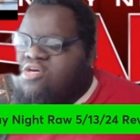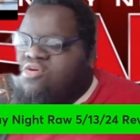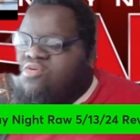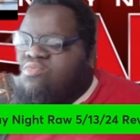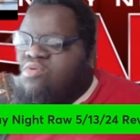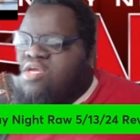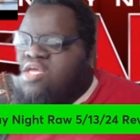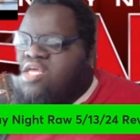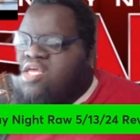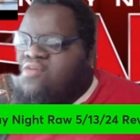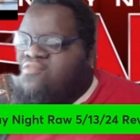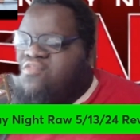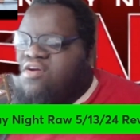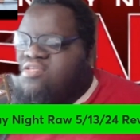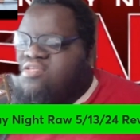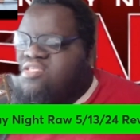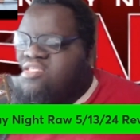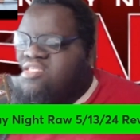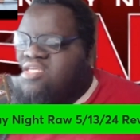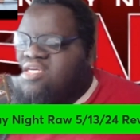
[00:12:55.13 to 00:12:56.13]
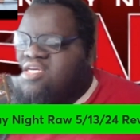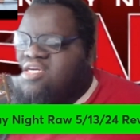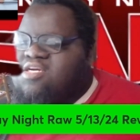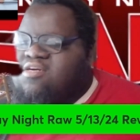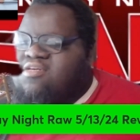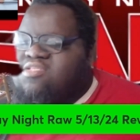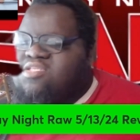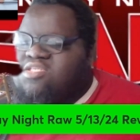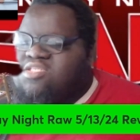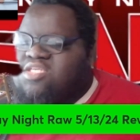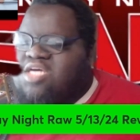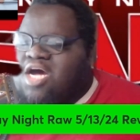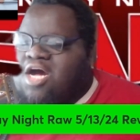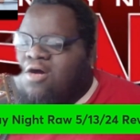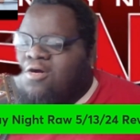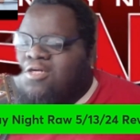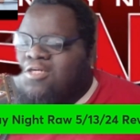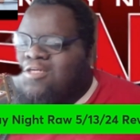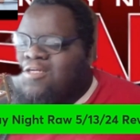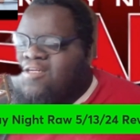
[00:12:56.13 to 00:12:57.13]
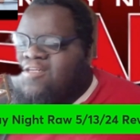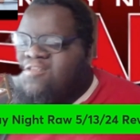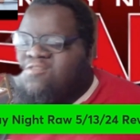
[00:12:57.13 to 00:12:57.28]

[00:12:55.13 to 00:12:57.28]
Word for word: Reed versus Akira Tozawa.